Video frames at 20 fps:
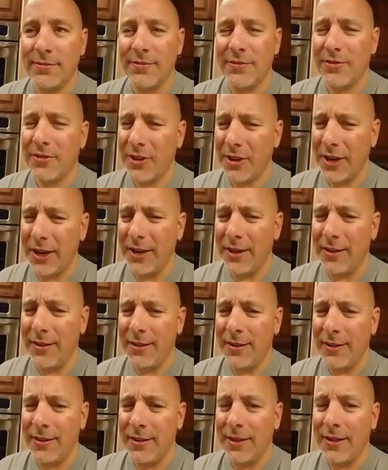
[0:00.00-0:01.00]
free.
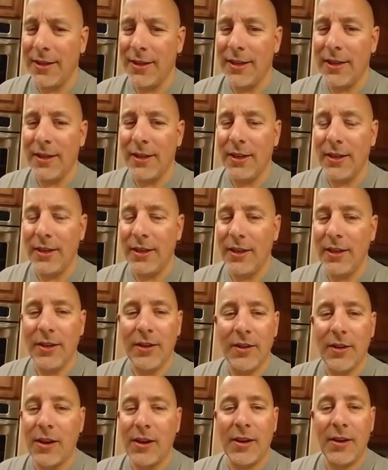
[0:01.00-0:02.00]

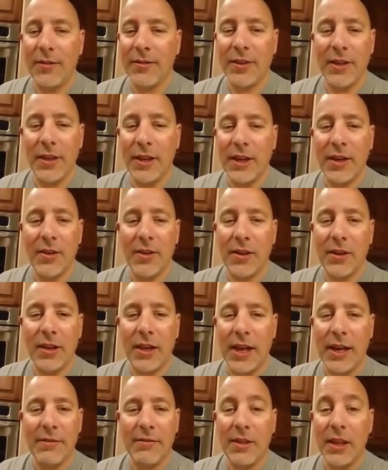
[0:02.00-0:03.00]
You often hear in
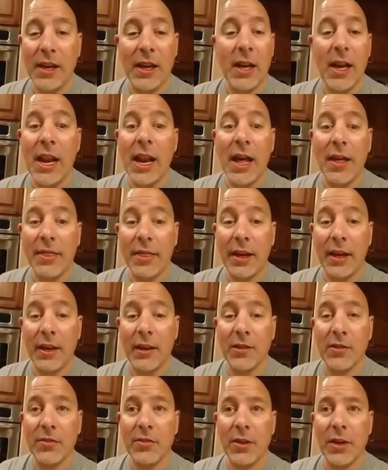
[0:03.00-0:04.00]
life that nothing
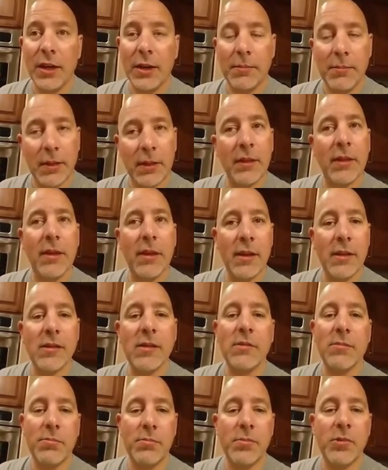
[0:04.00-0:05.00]
is free, but
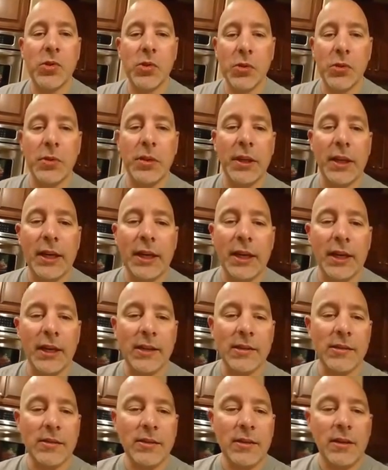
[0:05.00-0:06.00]
this truly
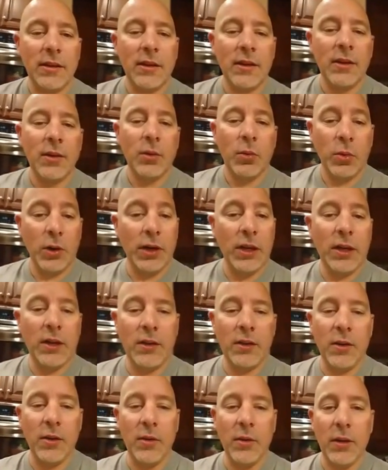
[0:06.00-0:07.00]
is. What do you
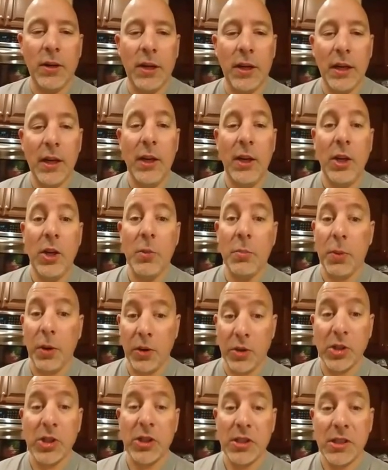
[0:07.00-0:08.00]
do? You
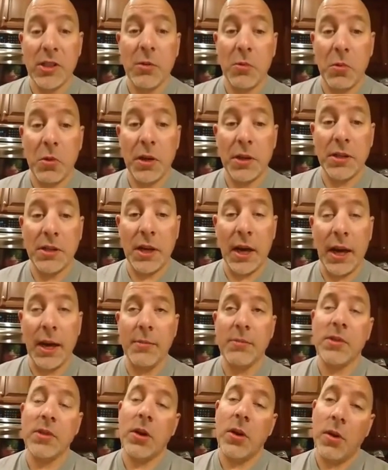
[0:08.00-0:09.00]
purchase it one
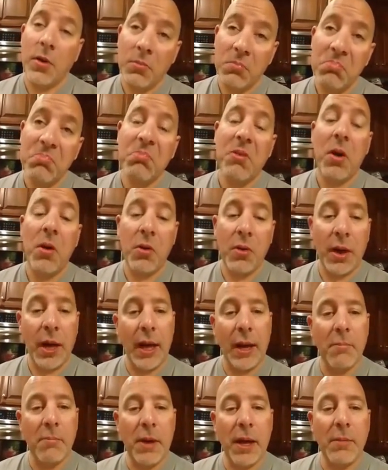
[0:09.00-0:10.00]
time, so
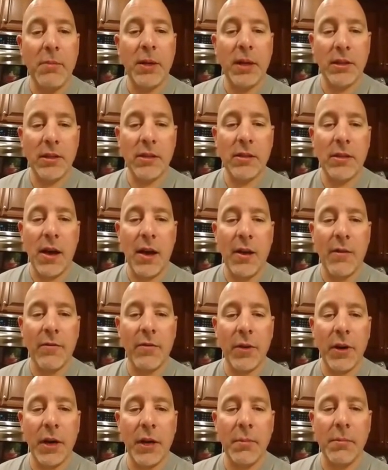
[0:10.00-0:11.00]
okay, maybe it's not
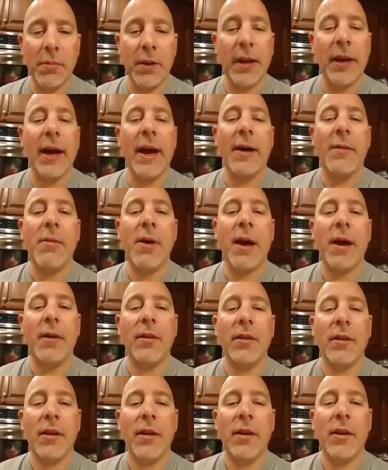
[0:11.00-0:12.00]
free, but how
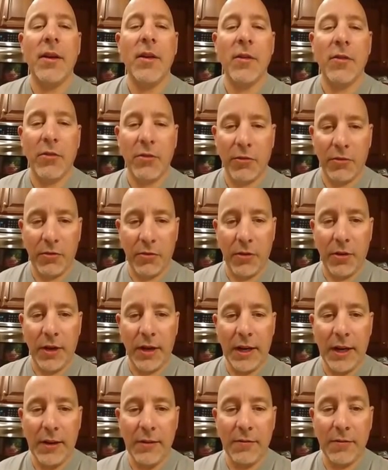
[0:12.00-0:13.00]
about
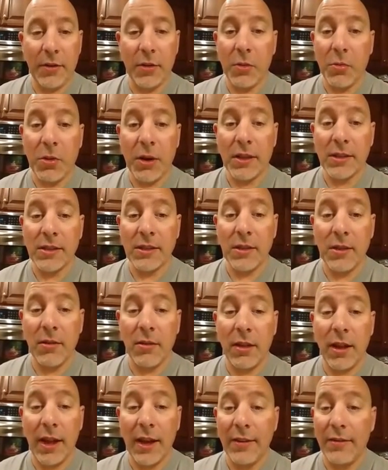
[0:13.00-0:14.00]
free for the rest of your
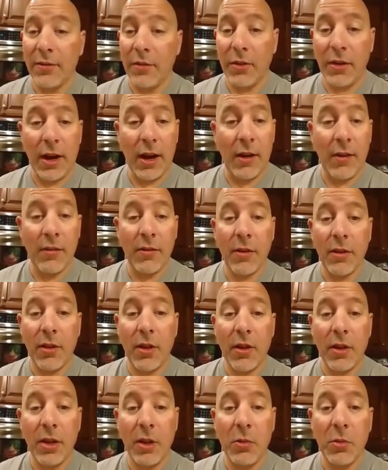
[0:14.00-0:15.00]
life or however
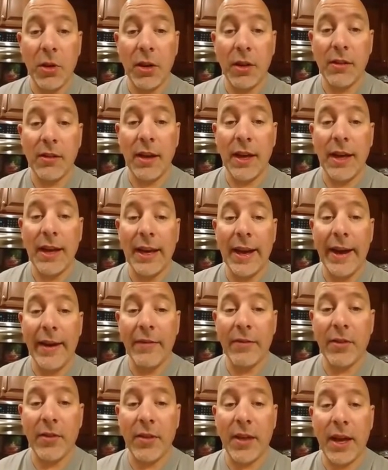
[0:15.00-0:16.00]
long you want to take it
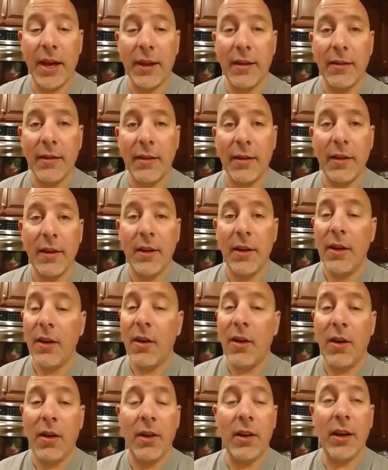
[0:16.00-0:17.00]
after that?
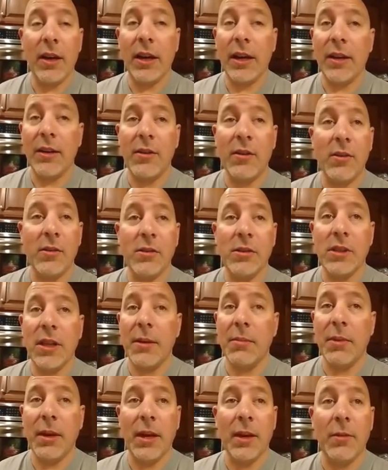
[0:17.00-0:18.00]
All you got to do is
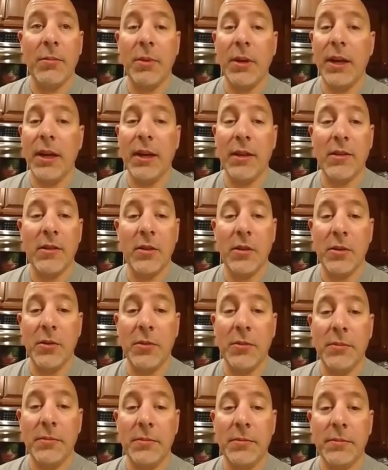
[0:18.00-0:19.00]
let me help you get
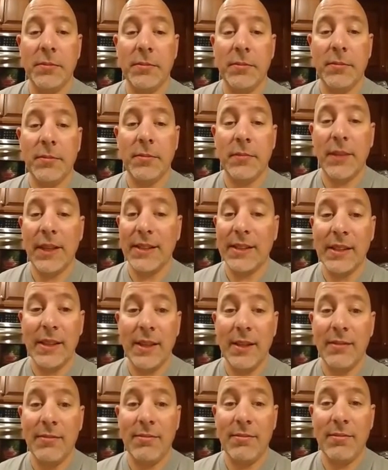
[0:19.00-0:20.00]
two. That's
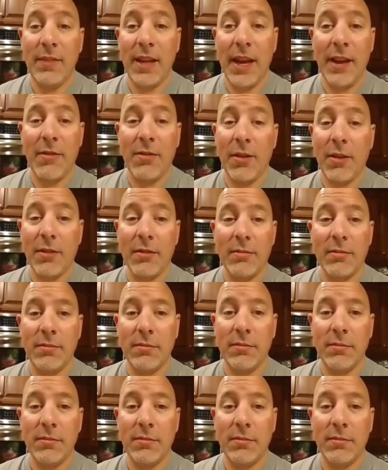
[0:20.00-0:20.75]
it, ever.